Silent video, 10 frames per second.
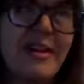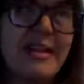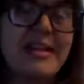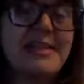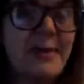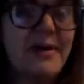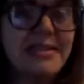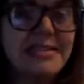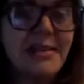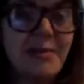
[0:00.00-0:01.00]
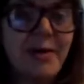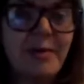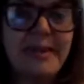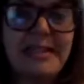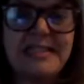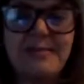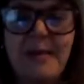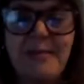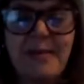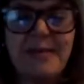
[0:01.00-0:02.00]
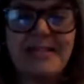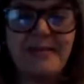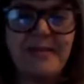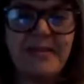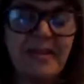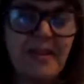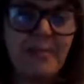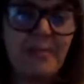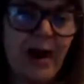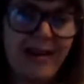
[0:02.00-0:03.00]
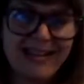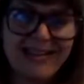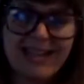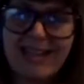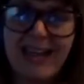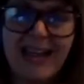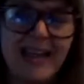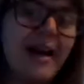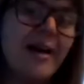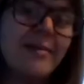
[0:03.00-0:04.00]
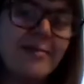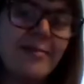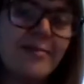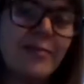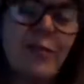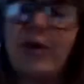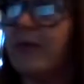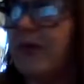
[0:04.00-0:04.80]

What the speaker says: they're going to experience in the workplace that might be different than the products that they work